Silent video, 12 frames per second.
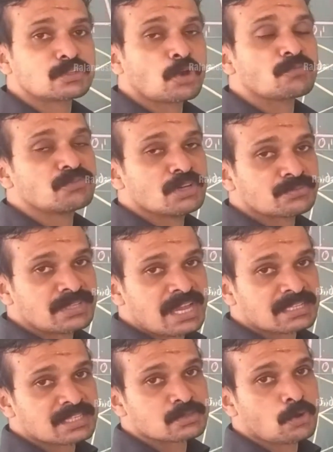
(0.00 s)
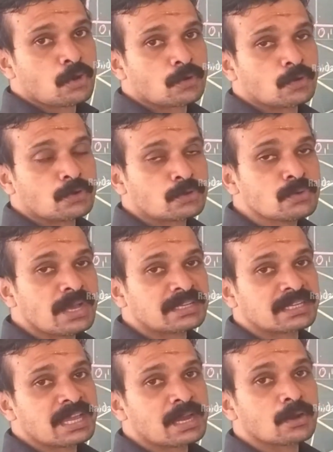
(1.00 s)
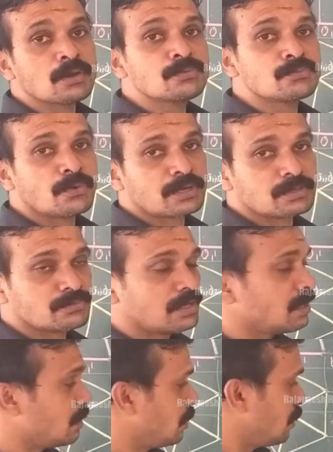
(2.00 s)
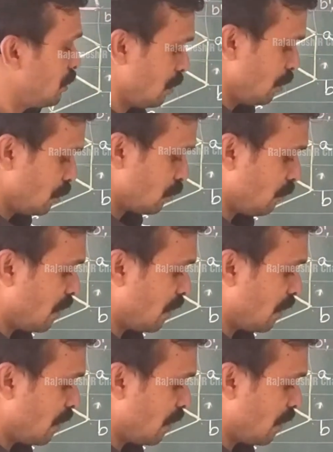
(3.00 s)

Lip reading: top view of the axis on onto at an angle of 45 degree. So